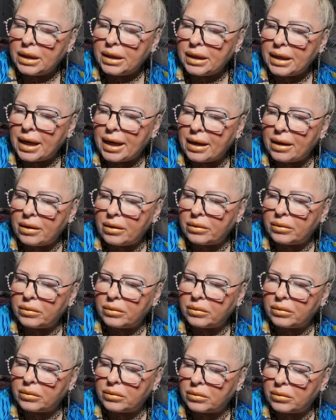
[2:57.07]
Now,
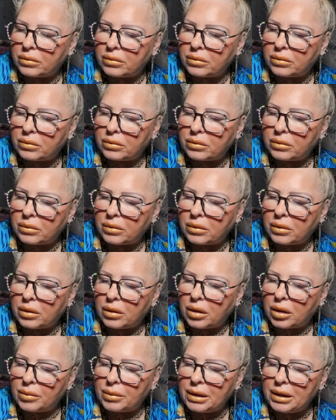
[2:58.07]

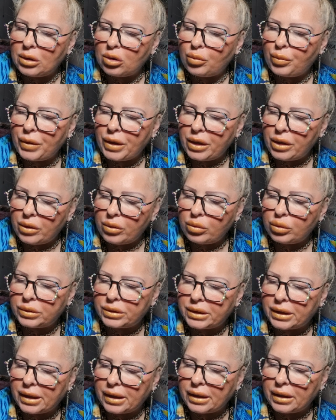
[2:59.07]
I'm a little bit
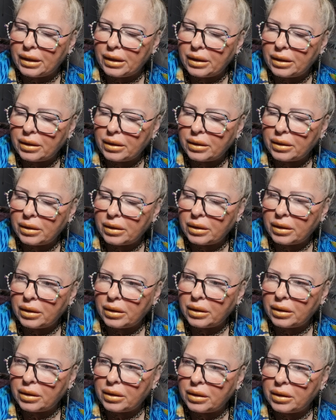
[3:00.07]
naughty
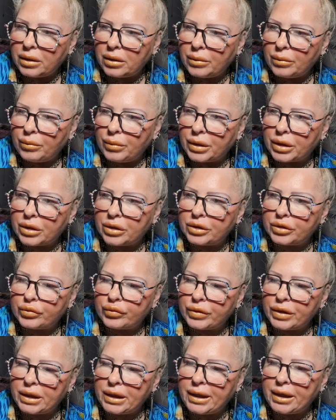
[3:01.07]
because
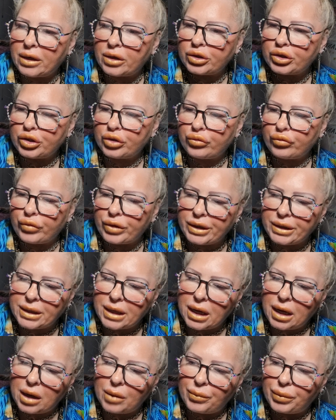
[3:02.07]
really I should read
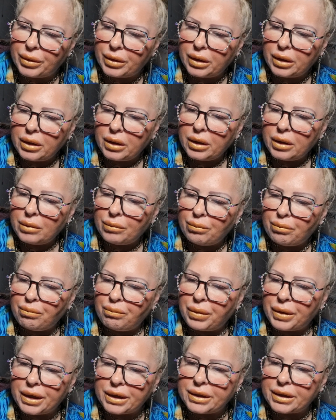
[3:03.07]
up,
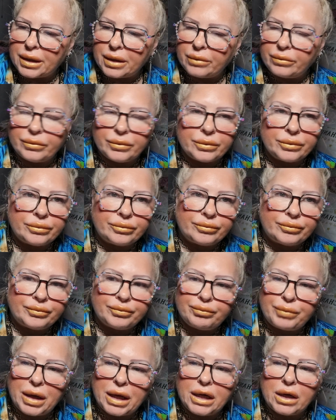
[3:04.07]
but I don't.
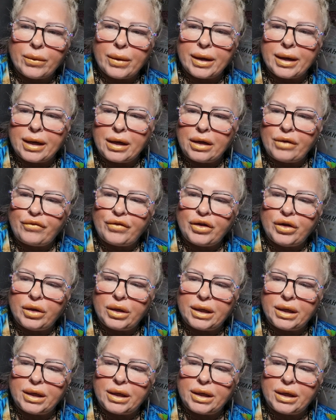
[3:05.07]
But anyway, anything you